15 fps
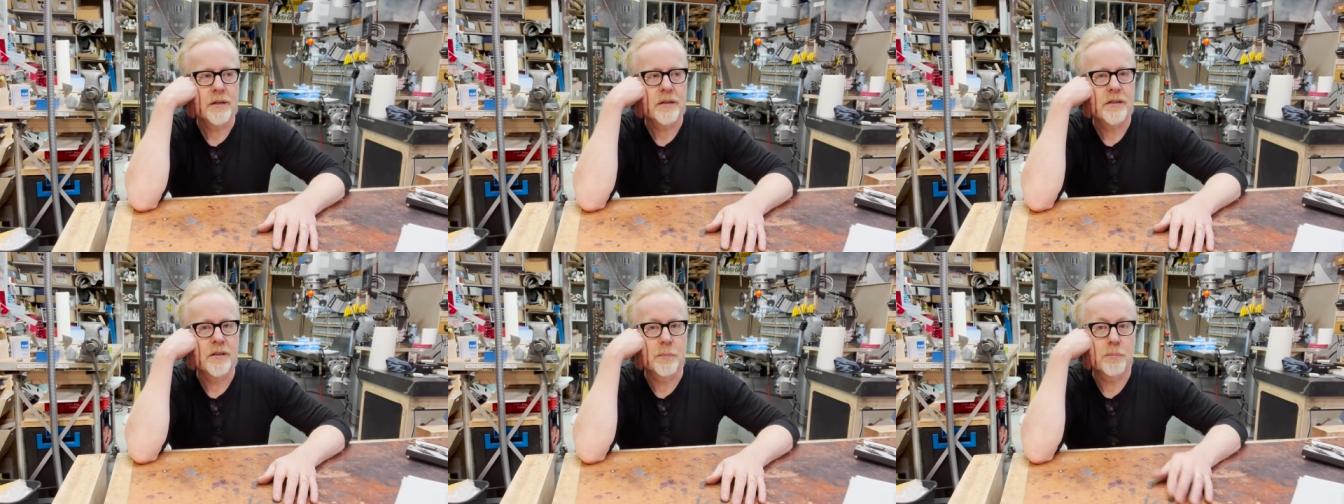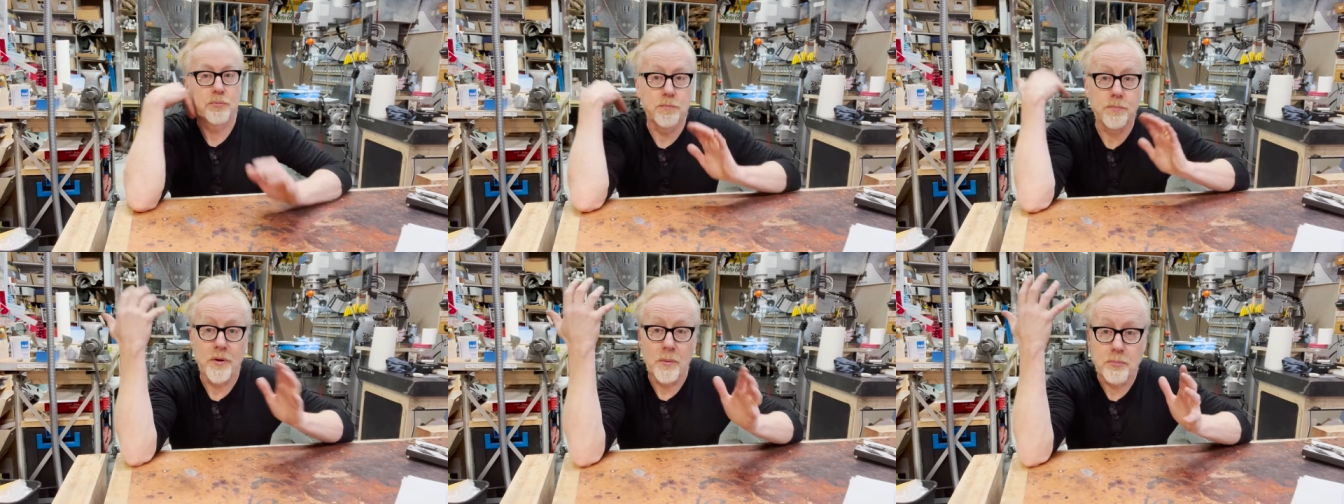the,
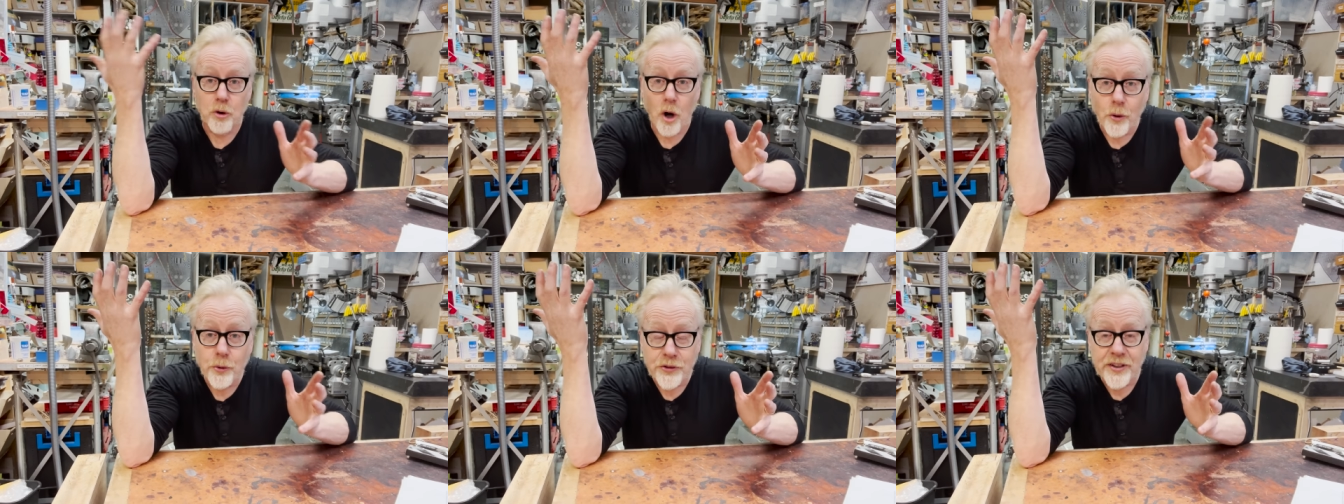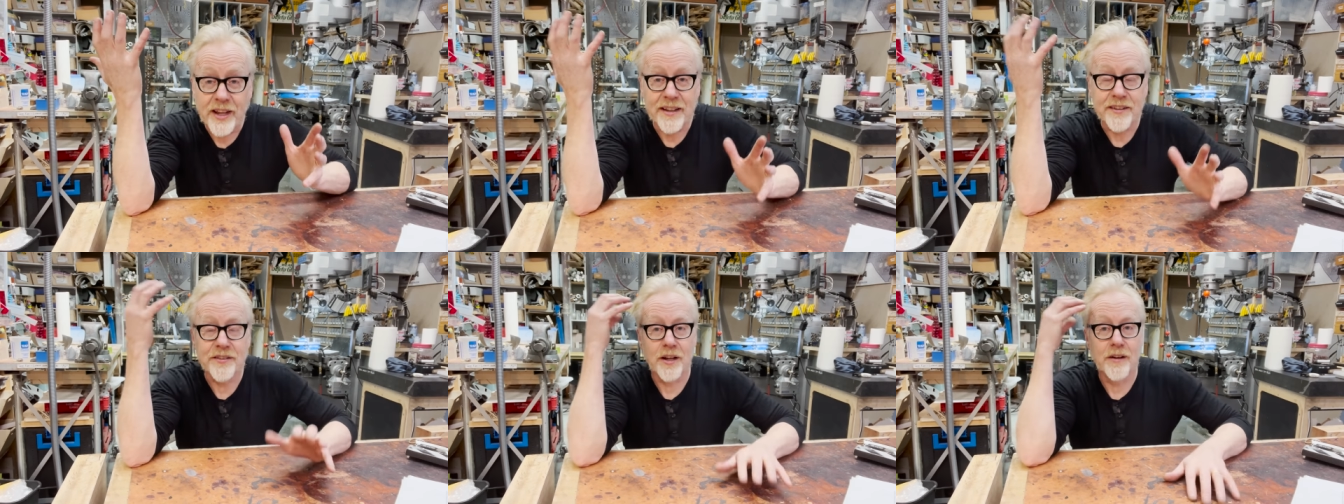the
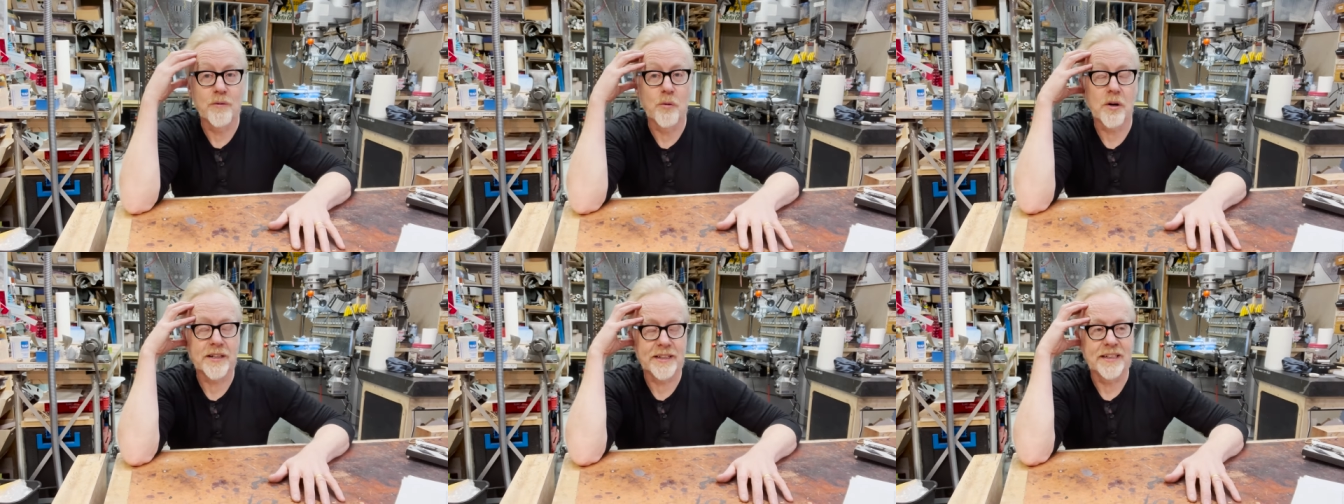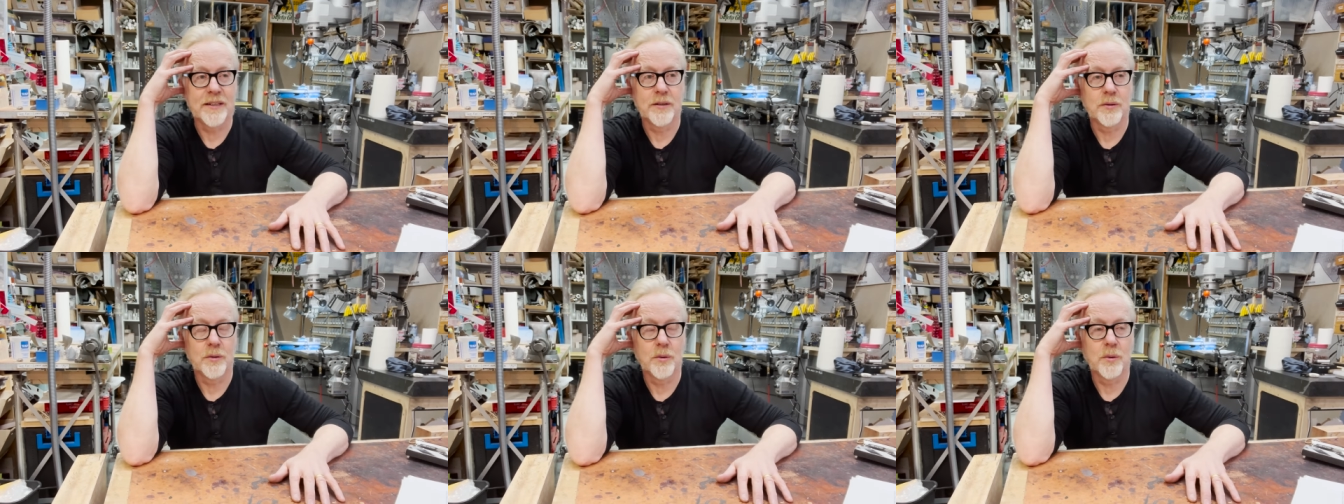process of
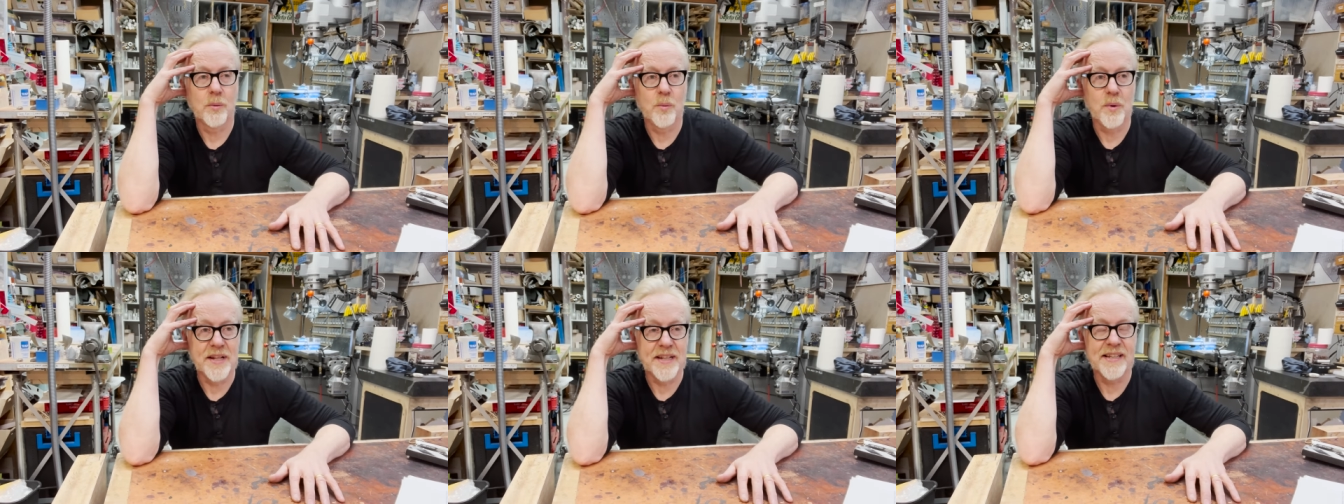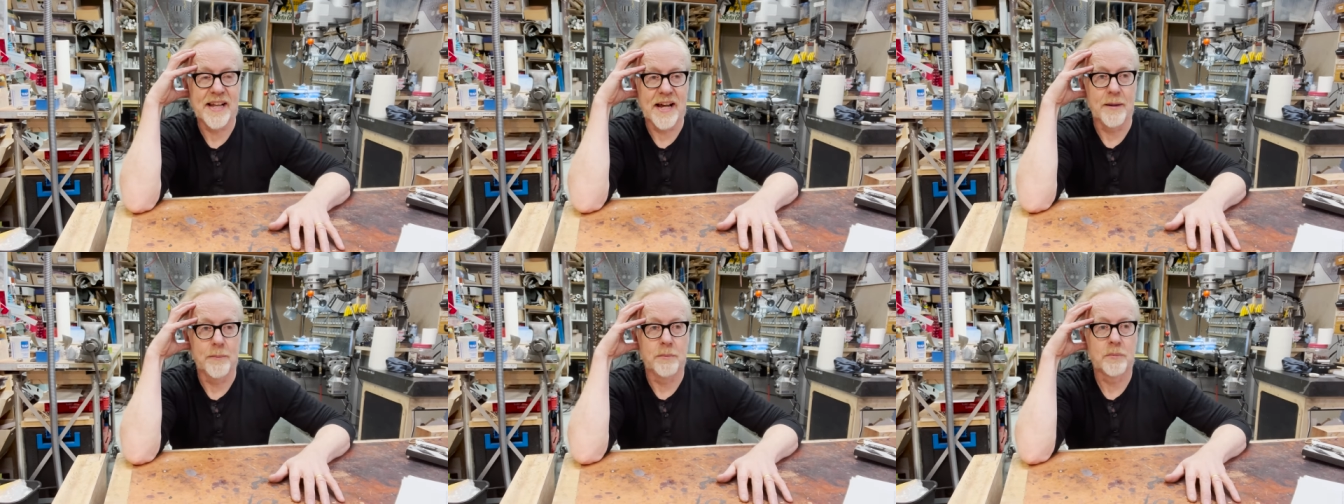working with
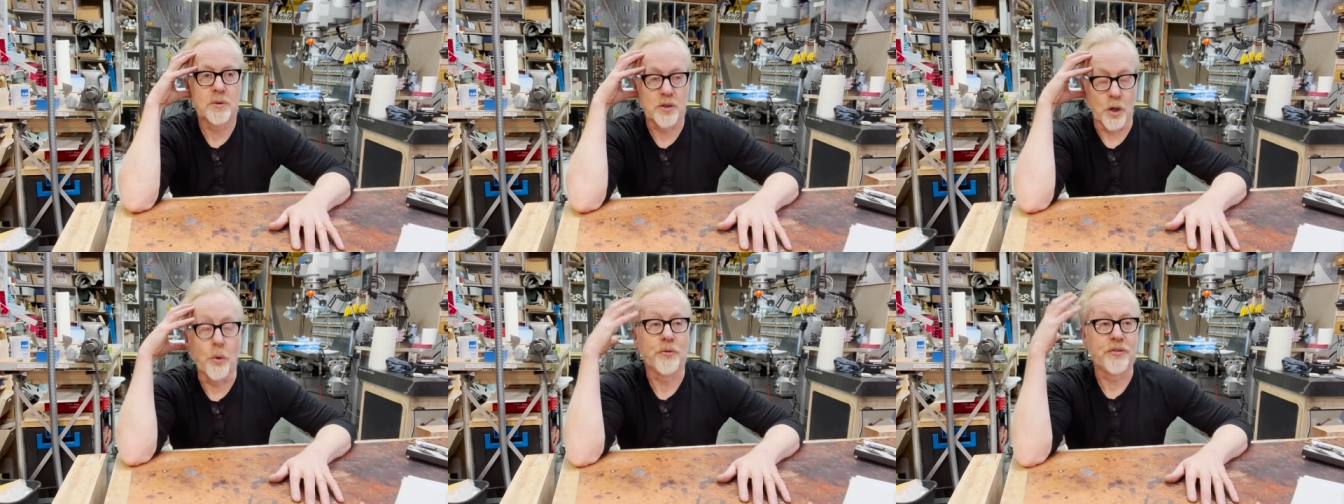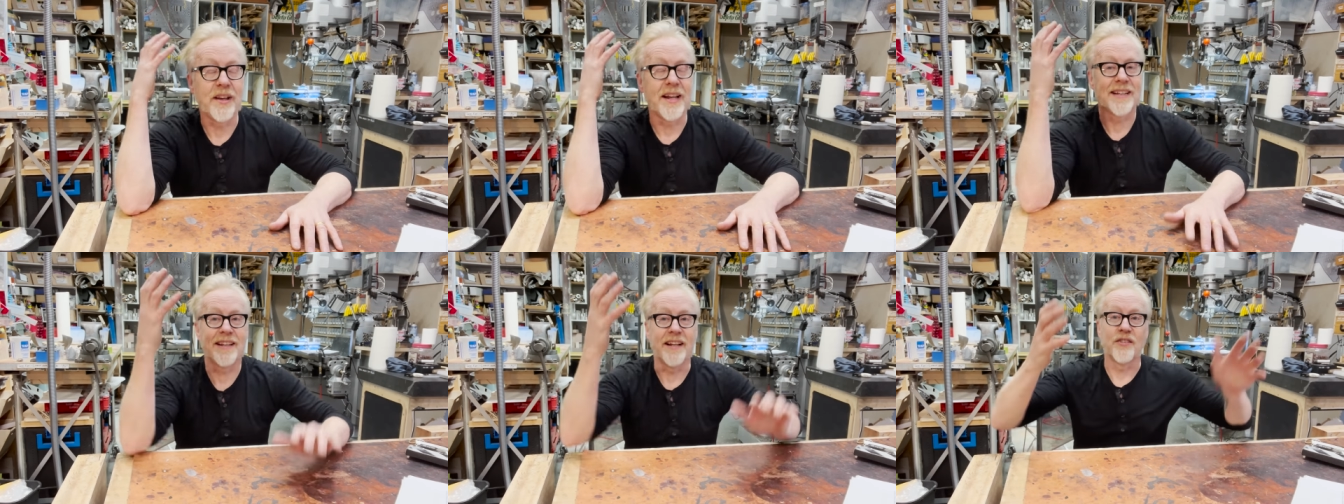them goes
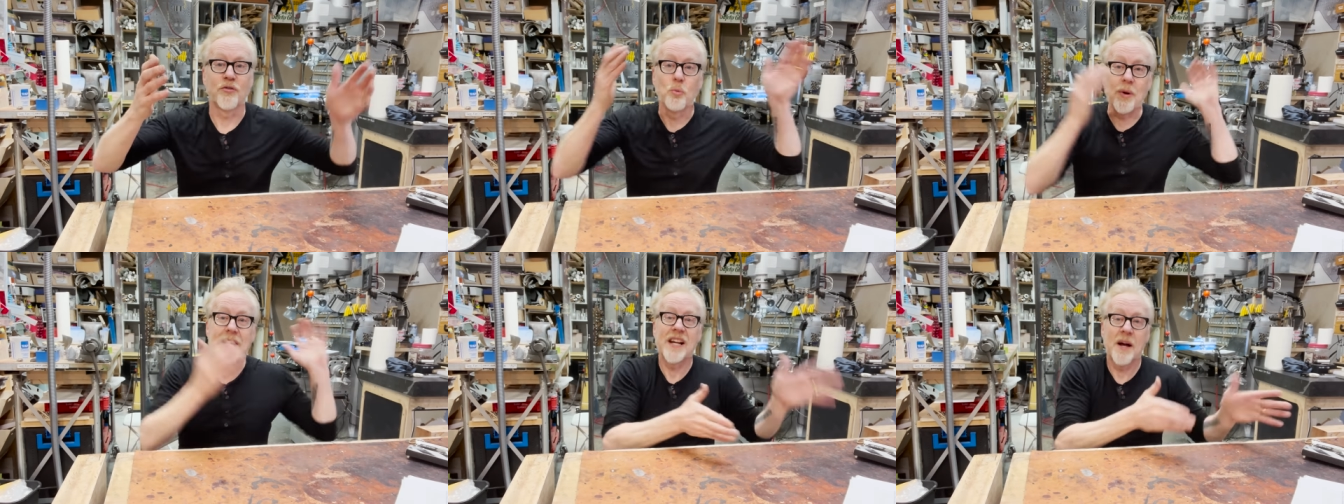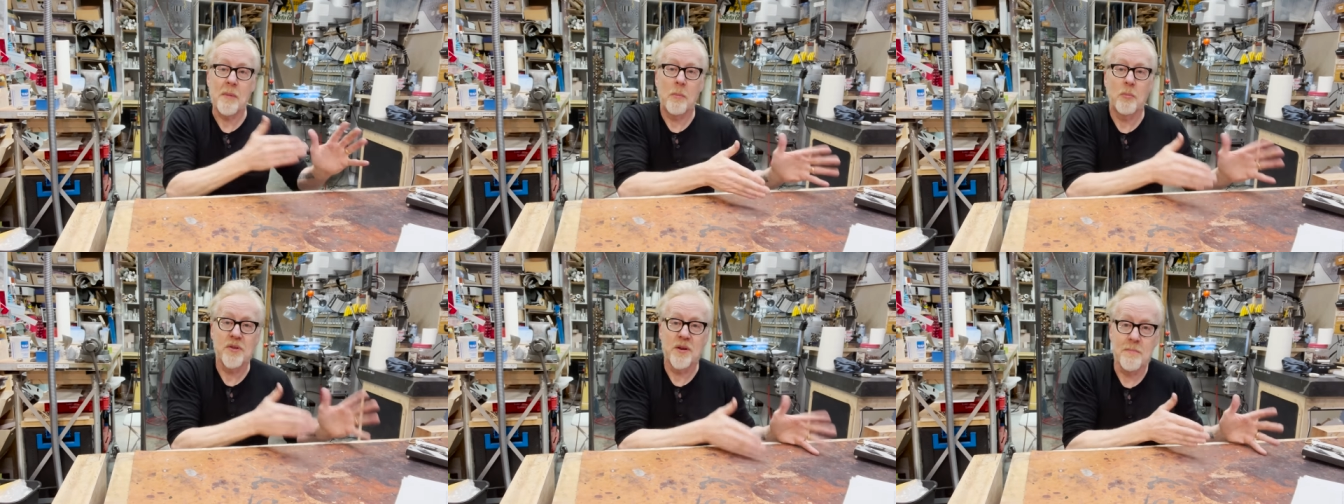like this. We come
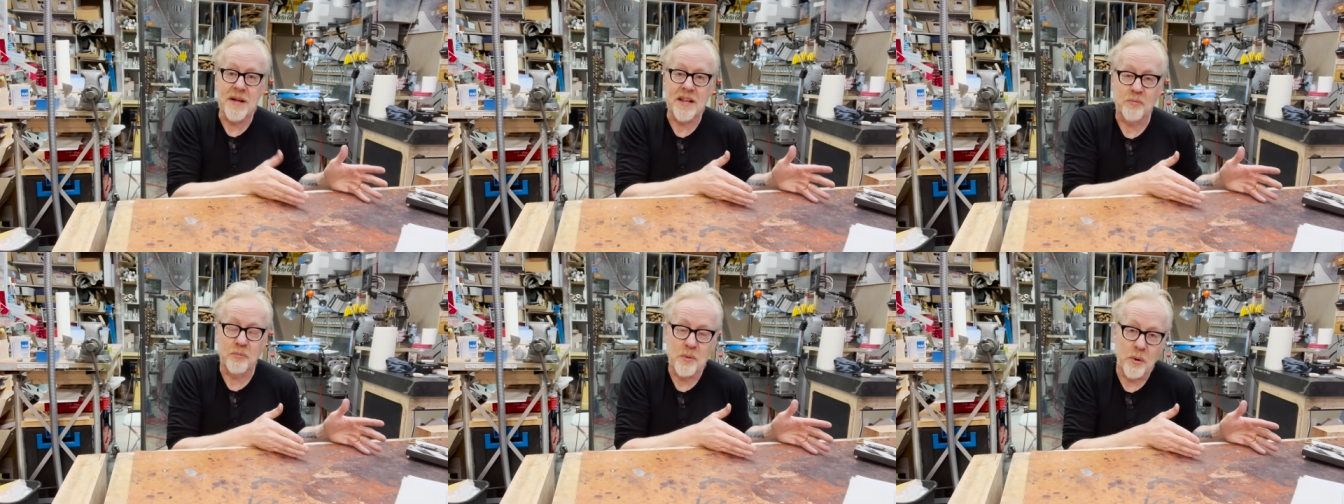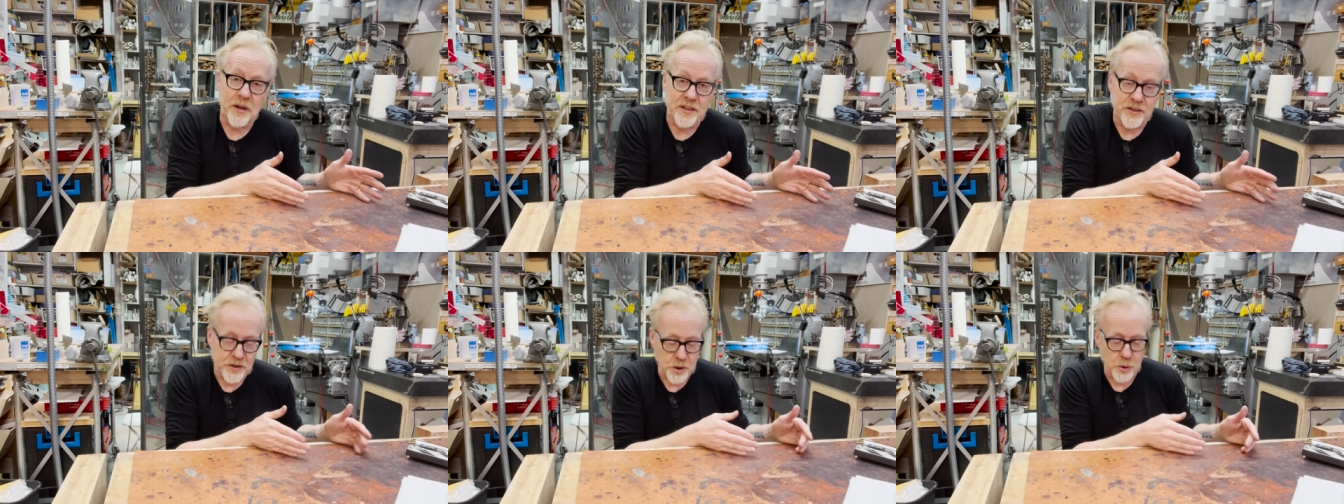up with a myth we want
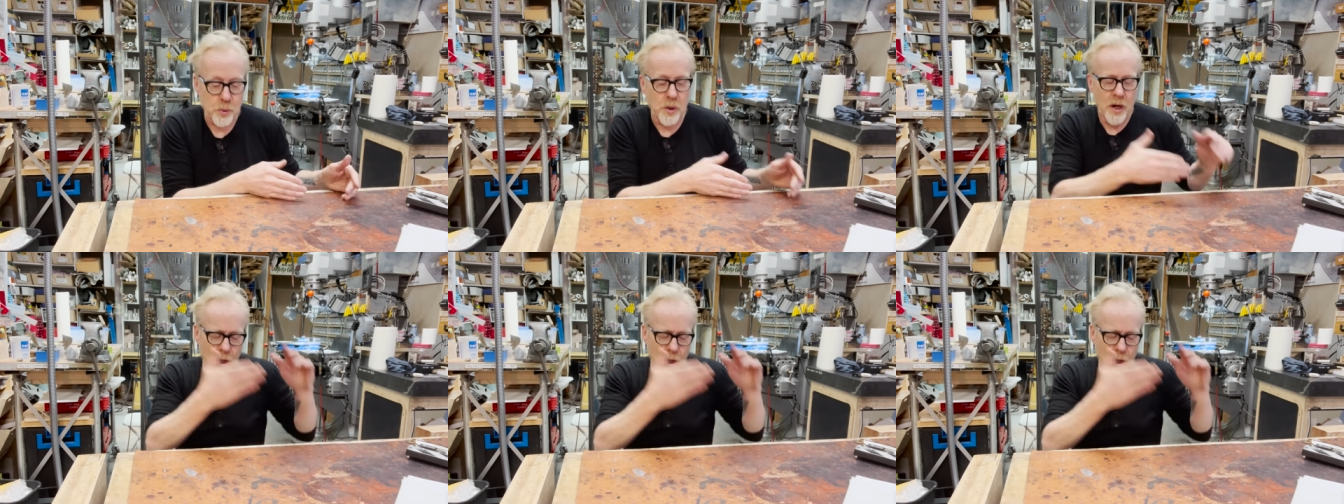to do.